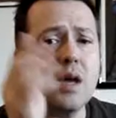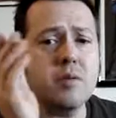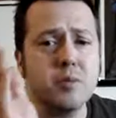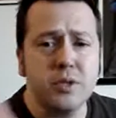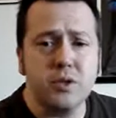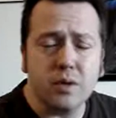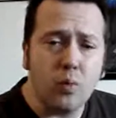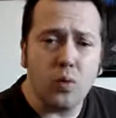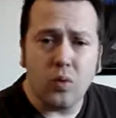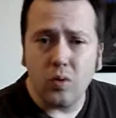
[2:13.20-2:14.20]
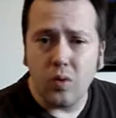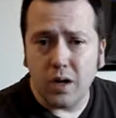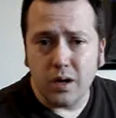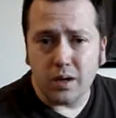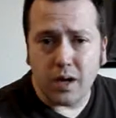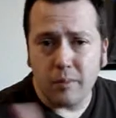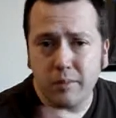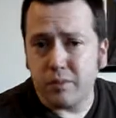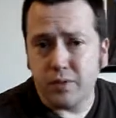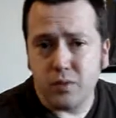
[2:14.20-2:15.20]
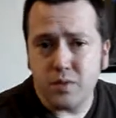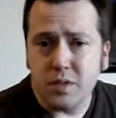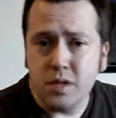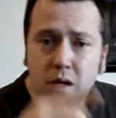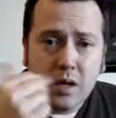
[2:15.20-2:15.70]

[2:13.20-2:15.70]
I'm going to be doing more comic reviews.